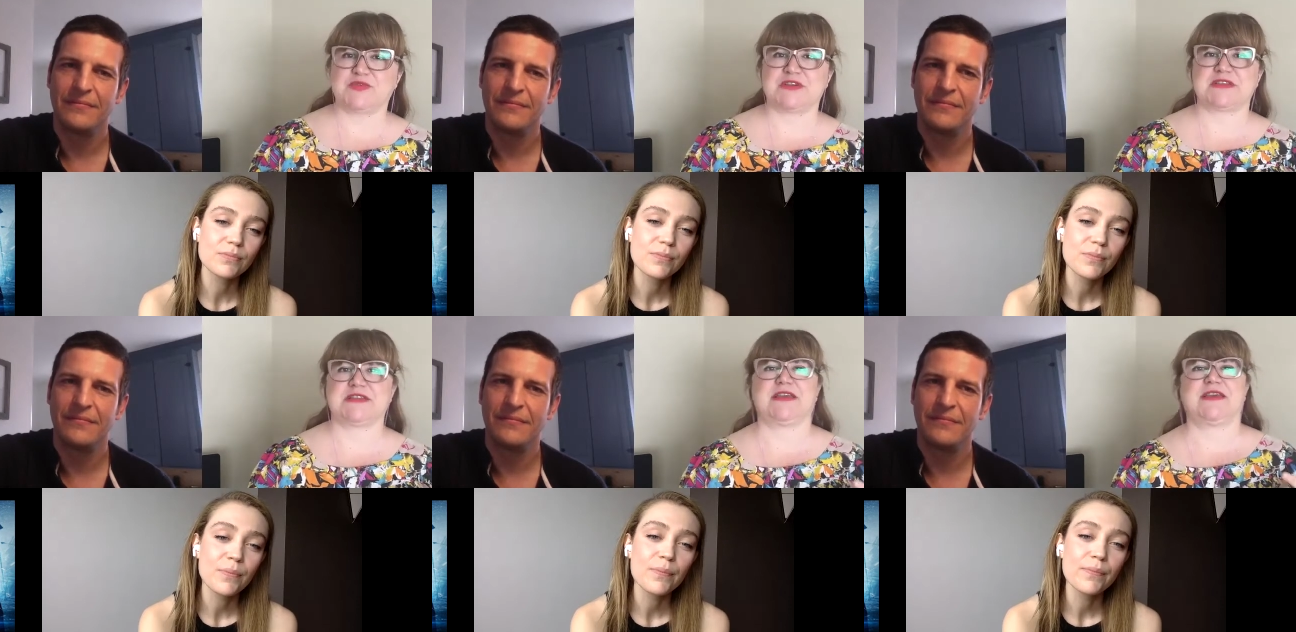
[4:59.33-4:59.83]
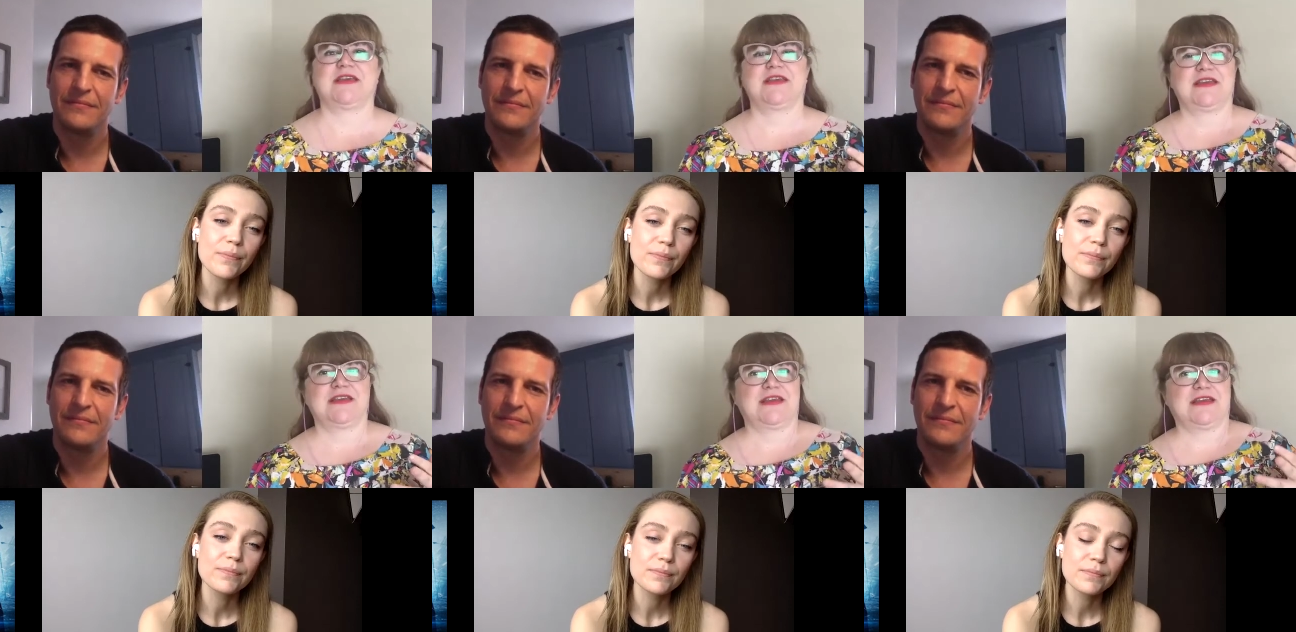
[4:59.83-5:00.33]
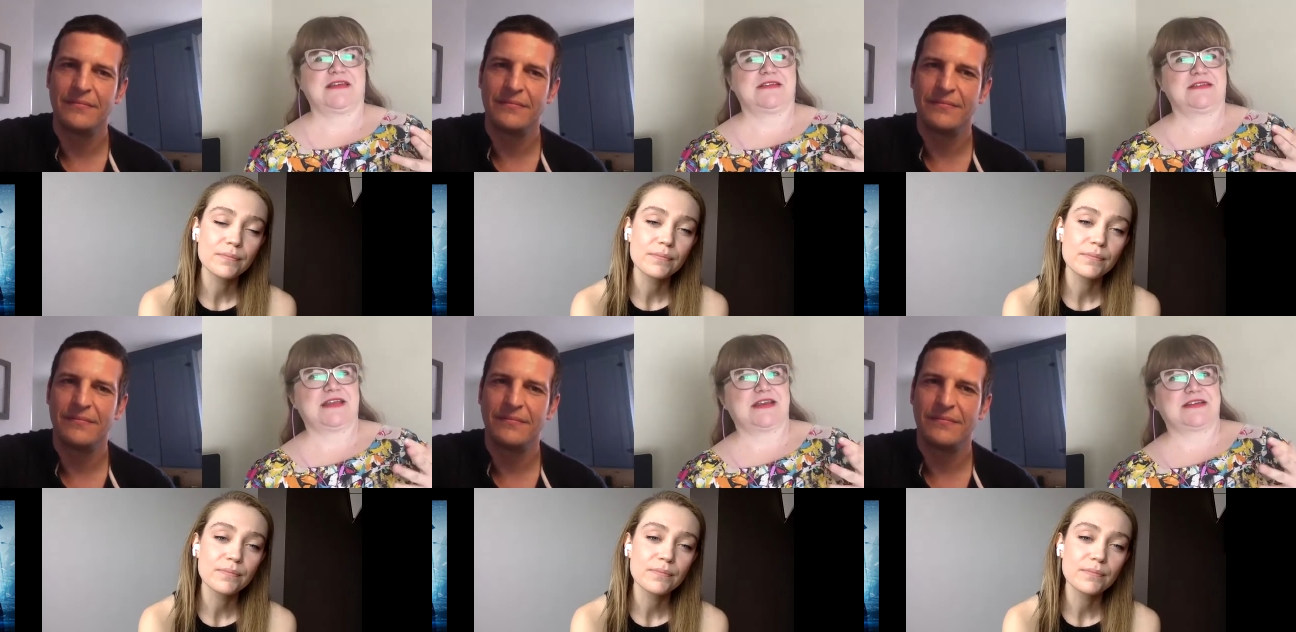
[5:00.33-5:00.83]
Speaker 1: Was the
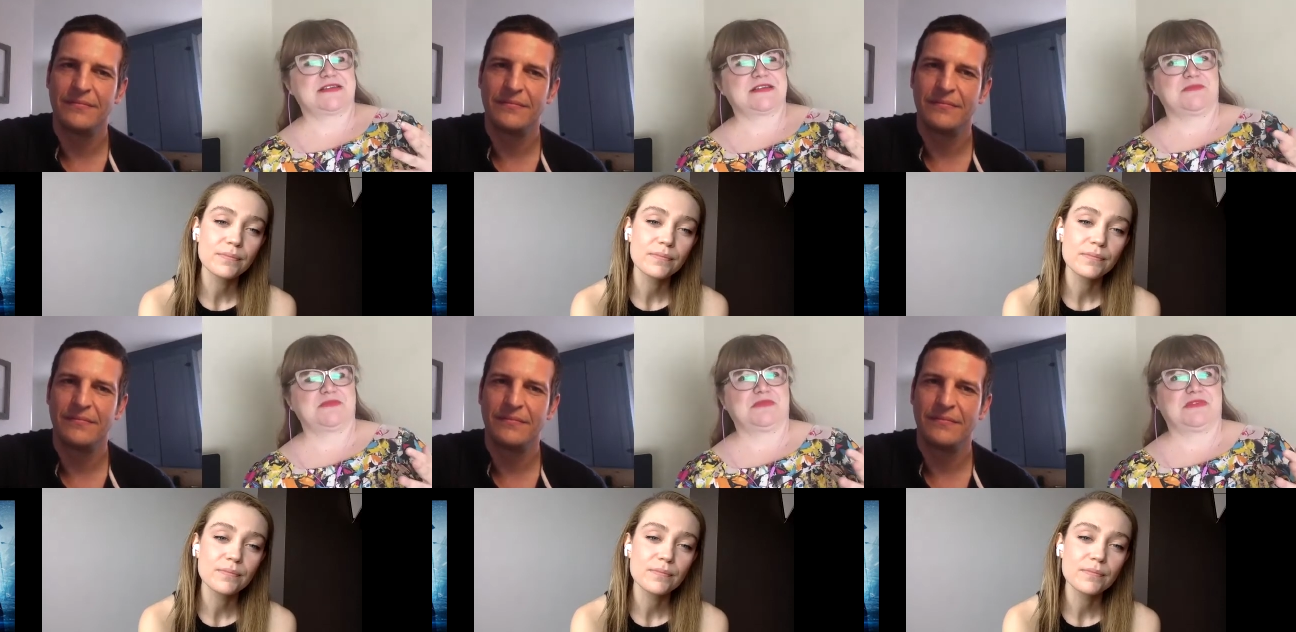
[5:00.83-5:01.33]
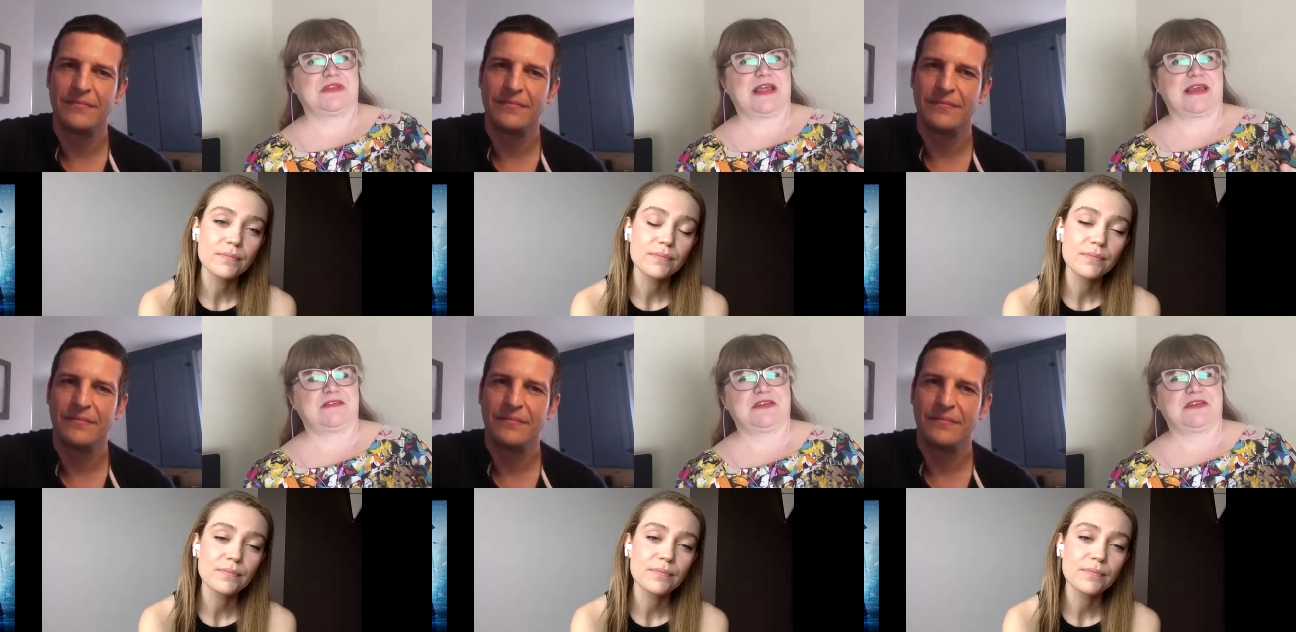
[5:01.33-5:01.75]
there's some like